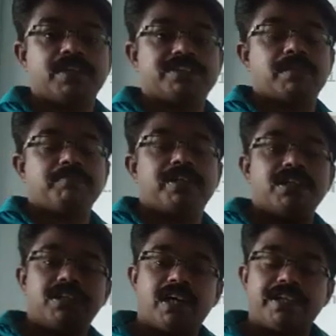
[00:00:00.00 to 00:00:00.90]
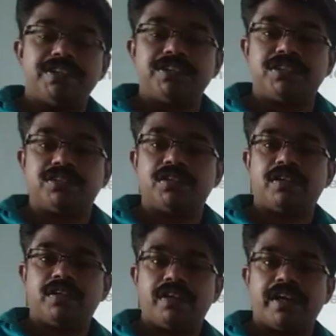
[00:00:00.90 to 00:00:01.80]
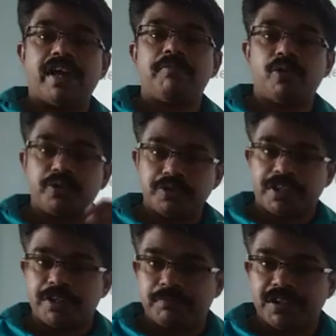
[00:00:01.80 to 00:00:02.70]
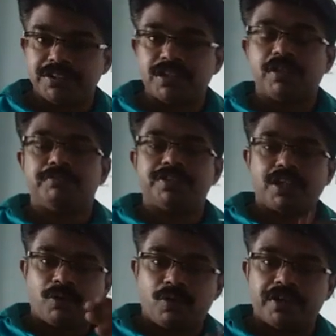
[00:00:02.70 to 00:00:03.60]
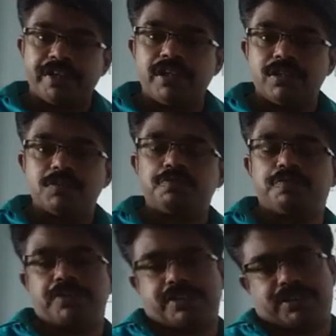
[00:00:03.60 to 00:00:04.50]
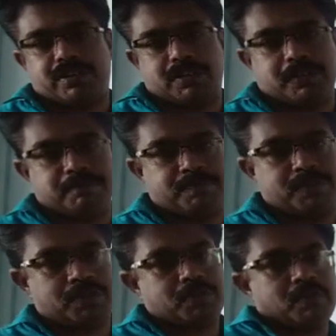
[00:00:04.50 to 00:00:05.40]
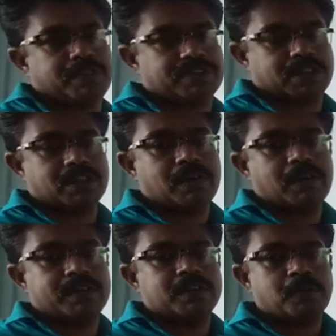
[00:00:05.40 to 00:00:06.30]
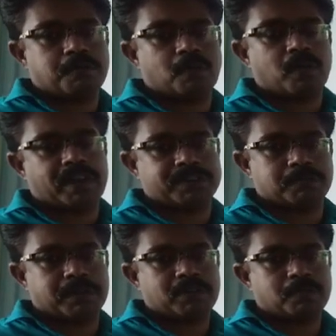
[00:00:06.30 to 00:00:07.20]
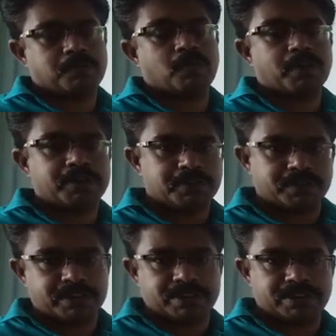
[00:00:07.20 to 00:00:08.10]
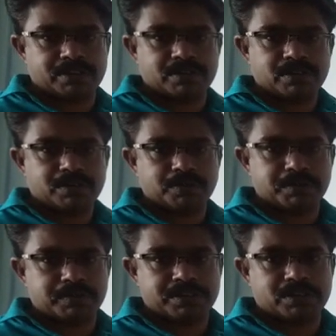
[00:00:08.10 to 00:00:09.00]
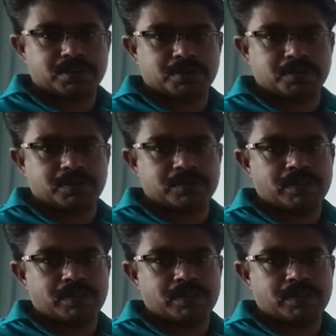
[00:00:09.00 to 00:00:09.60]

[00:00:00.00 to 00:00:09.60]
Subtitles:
something that is about to take place which are already fixed. So we said four aspects, four usages, universal truth.